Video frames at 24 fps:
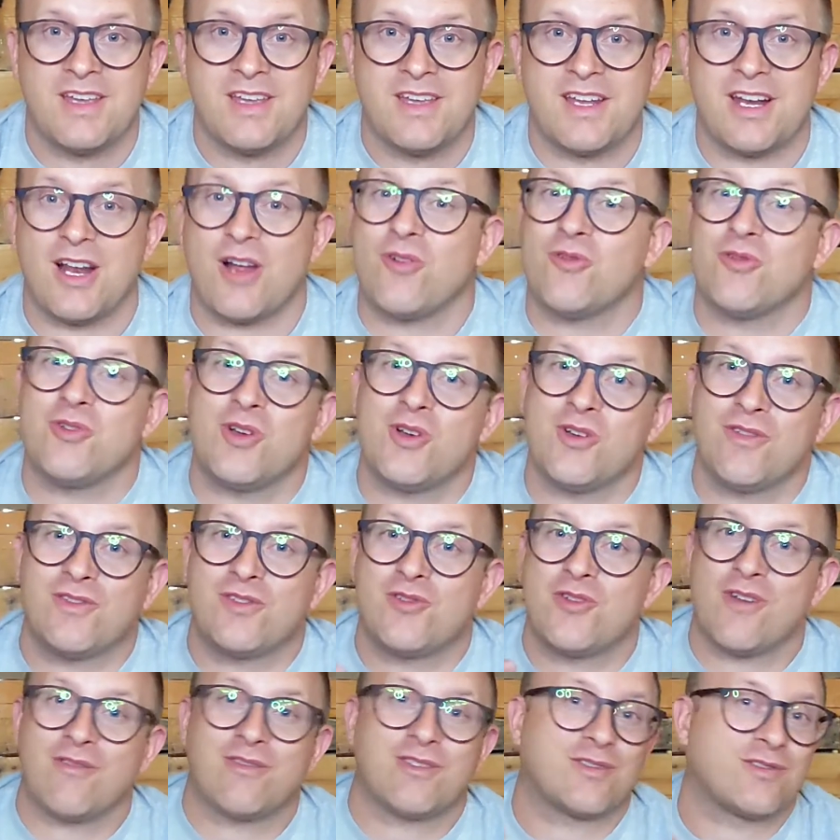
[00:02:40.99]
And I don't know if
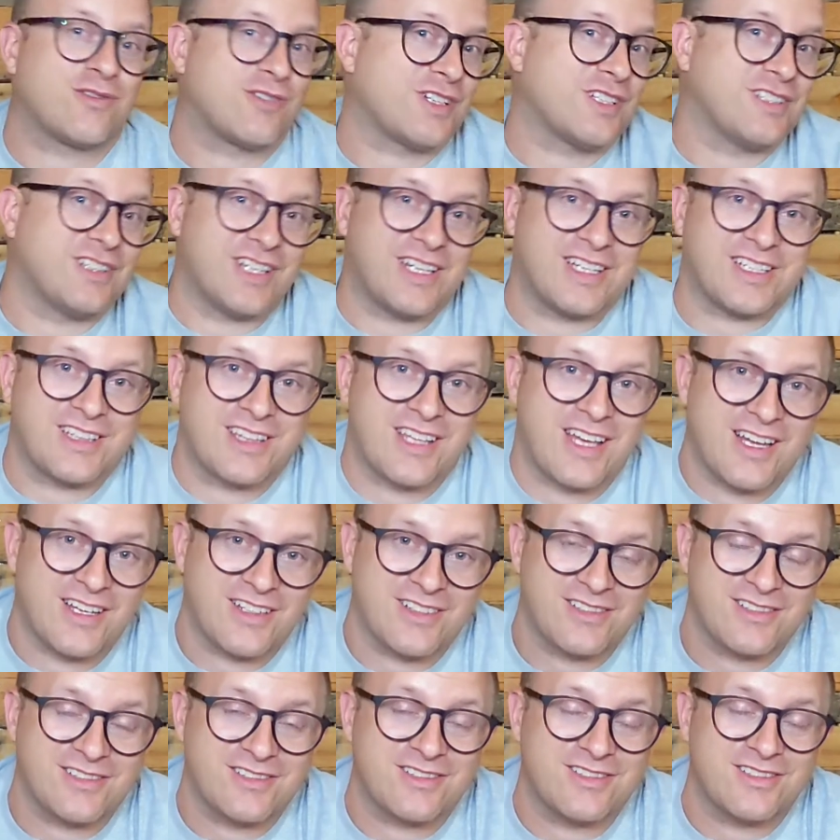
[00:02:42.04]
you have a friend like
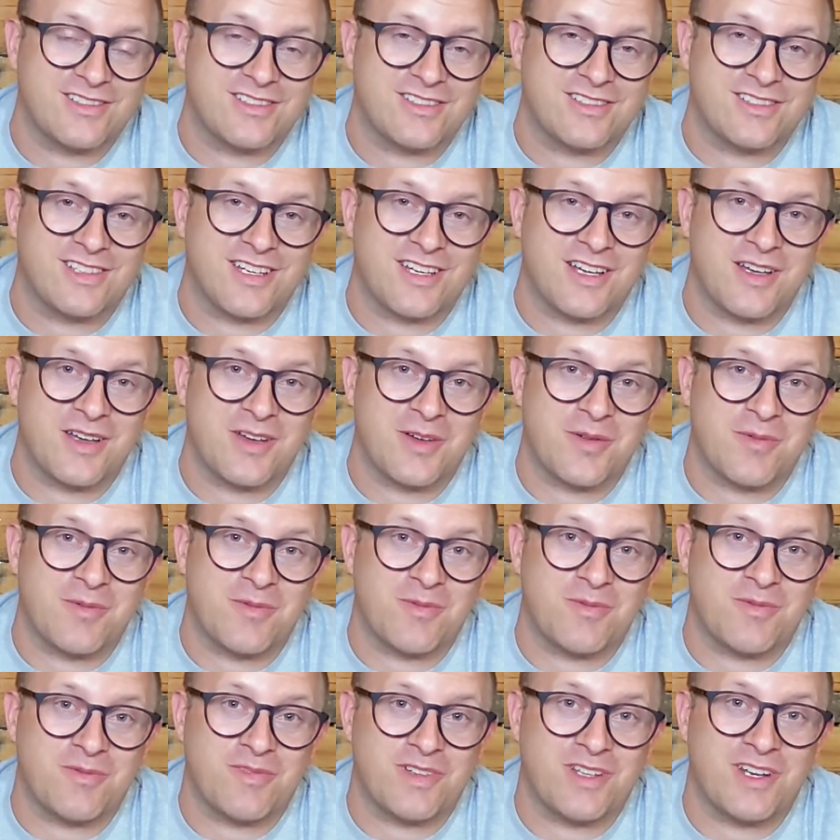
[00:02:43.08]
that.
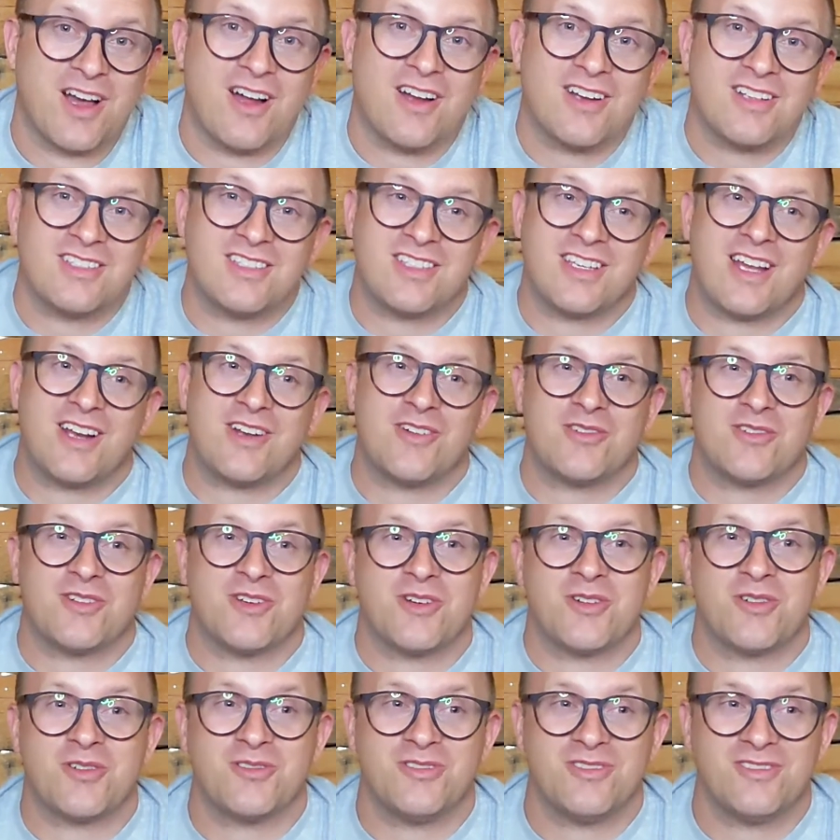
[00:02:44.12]
And honestly, I don't
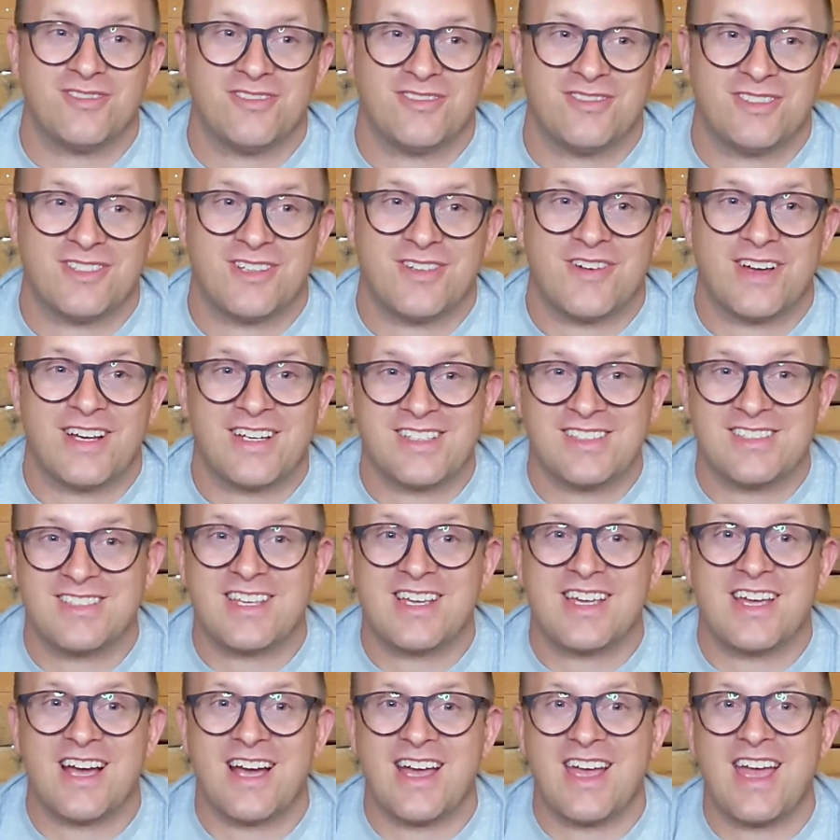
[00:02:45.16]
know if I can
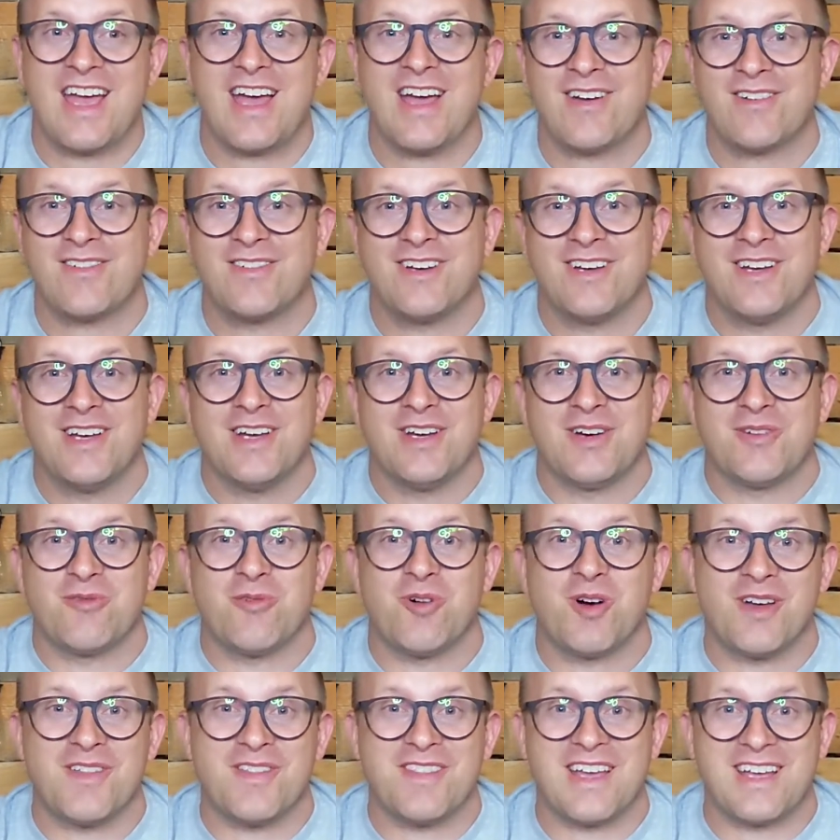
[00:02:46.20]
say I have
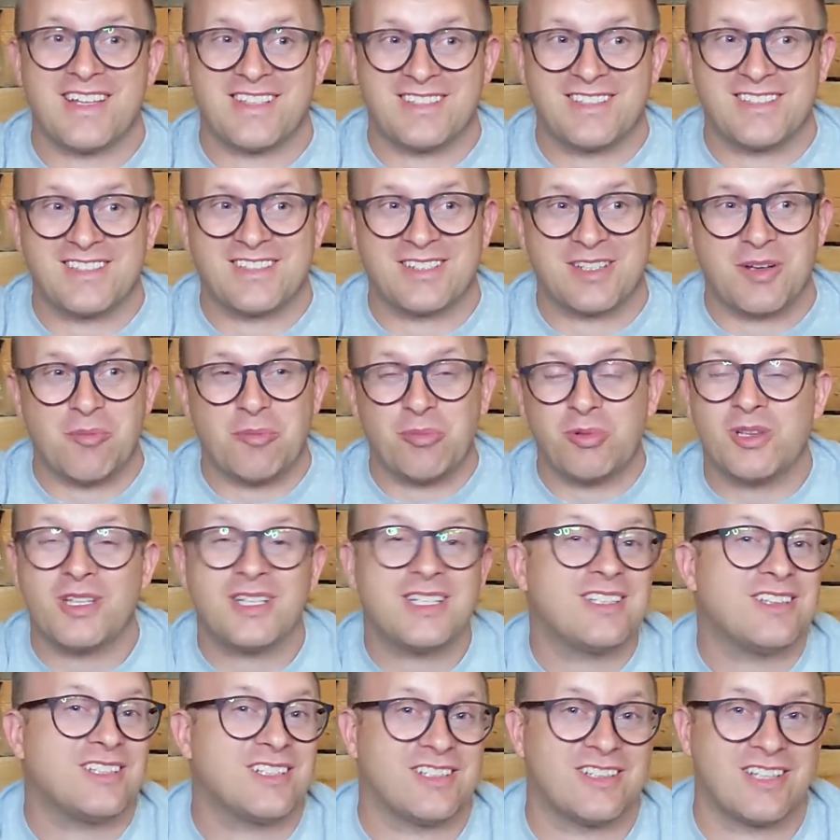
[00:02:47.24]
one that's
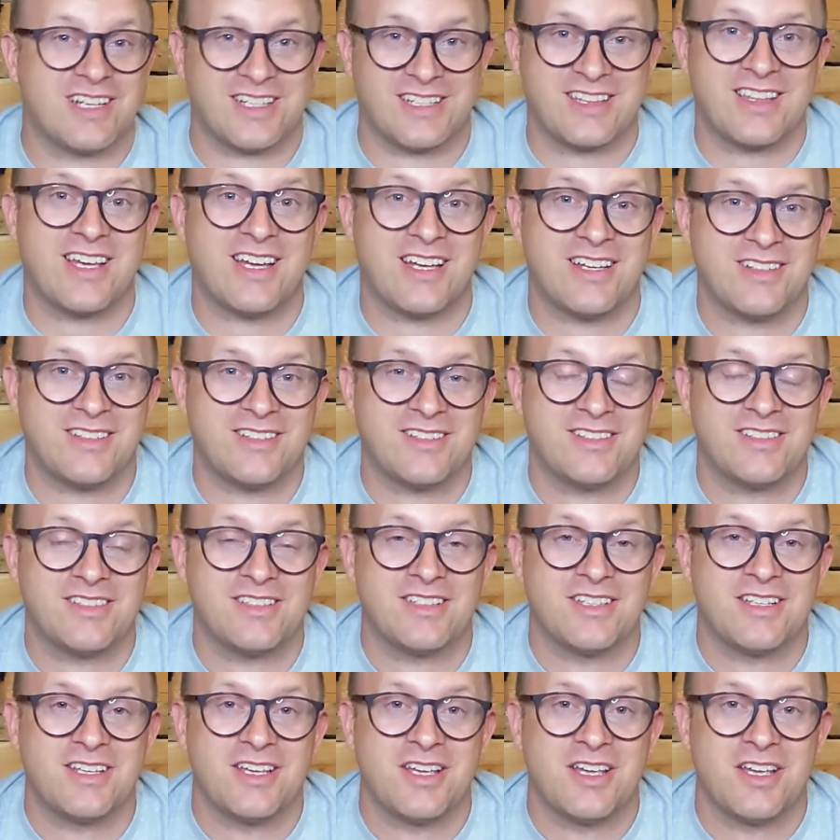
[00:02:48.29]
completely like that.
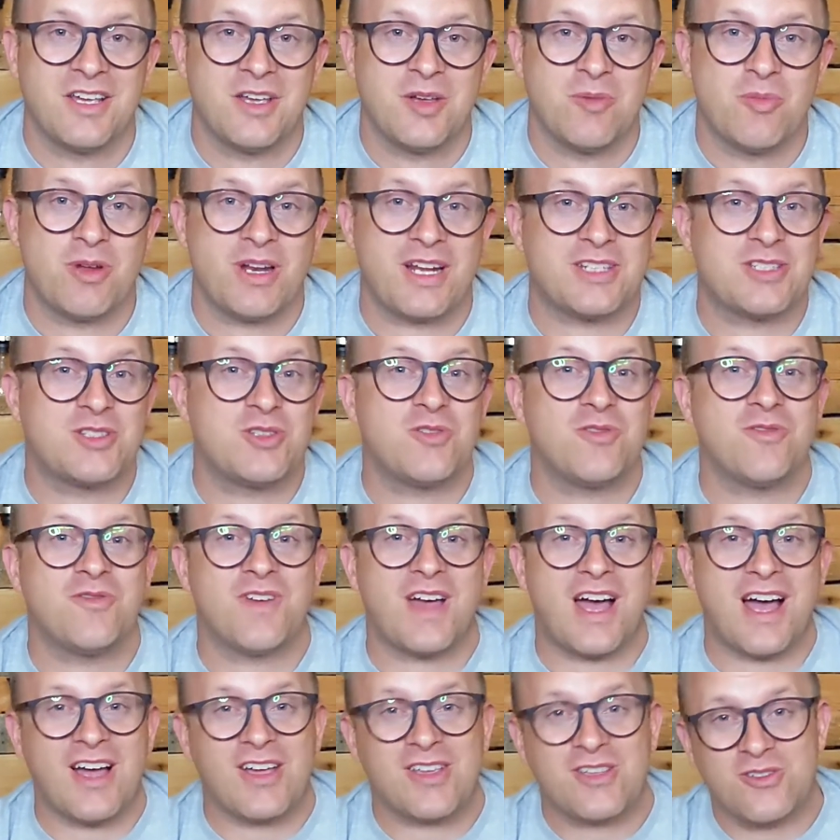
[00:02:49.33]
But I do
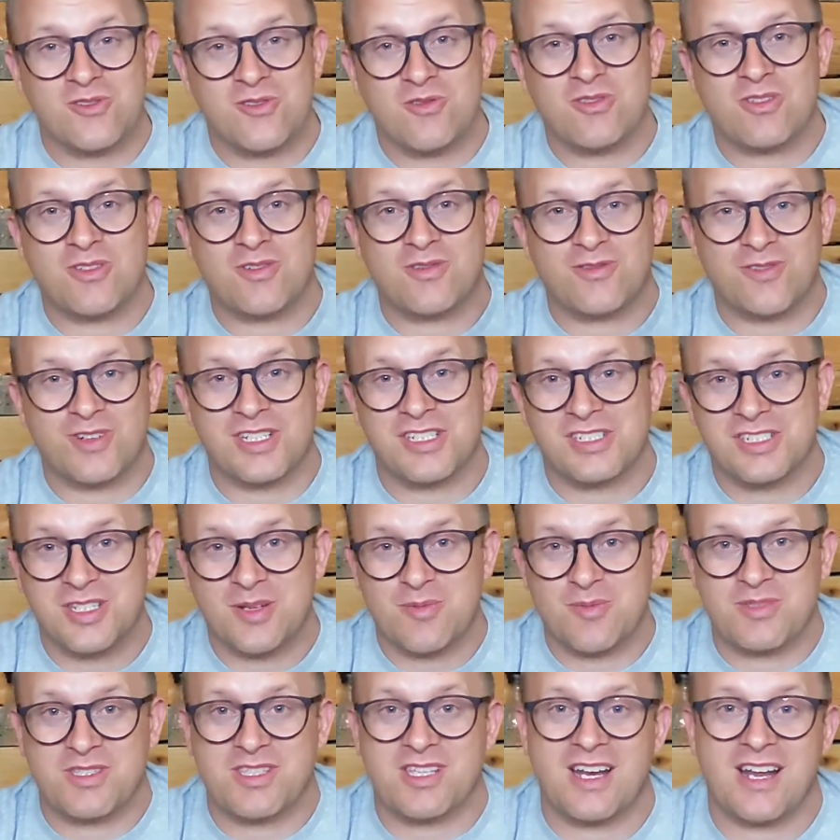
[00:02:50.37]
value the
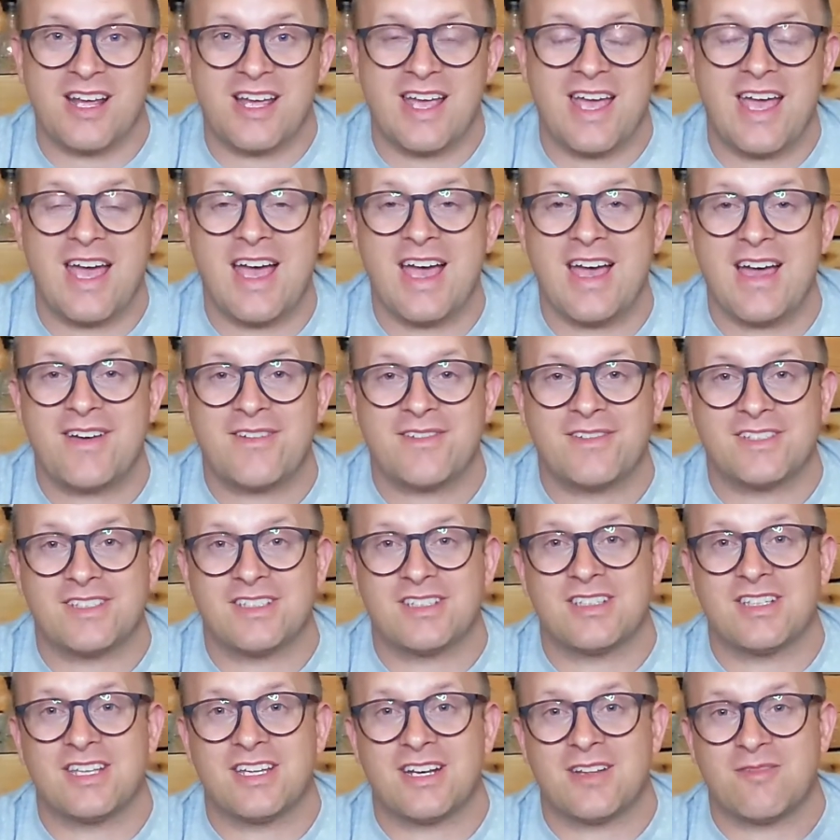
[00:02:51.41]
friendships that I have
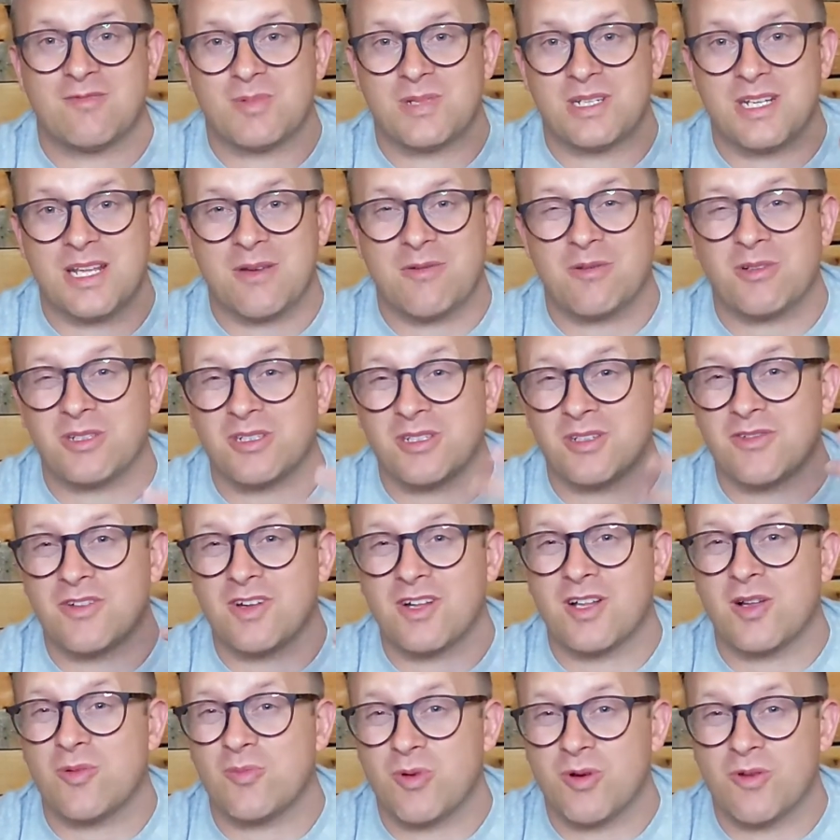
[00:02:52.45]
and that I've been able to
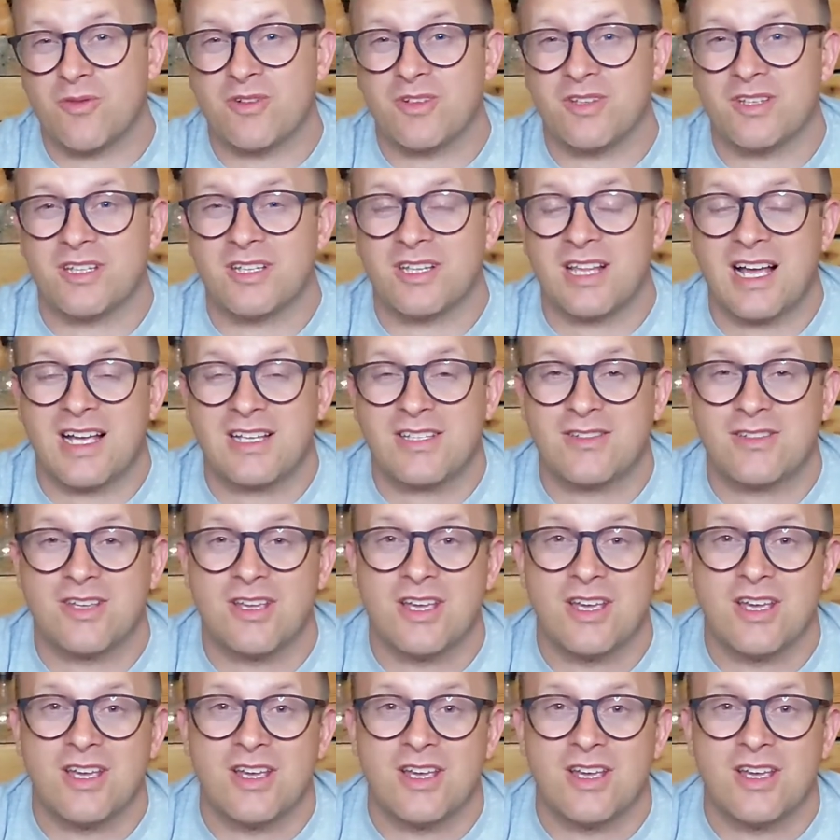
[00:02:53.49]
develop over the last